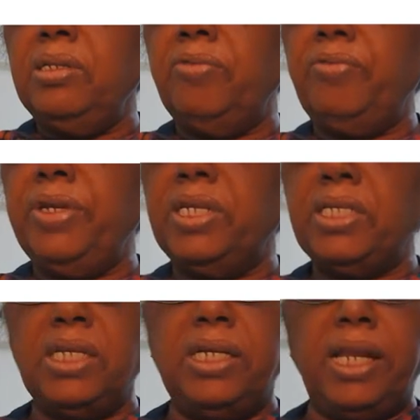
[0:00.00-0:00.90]

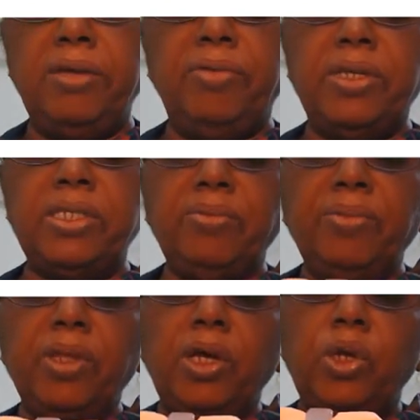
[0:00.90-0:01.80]
fetus delivers,
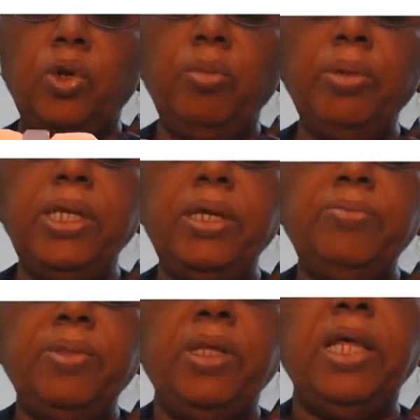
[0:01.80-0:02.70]

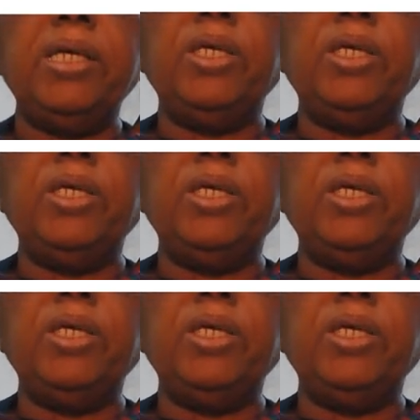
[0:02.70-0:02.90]
normally like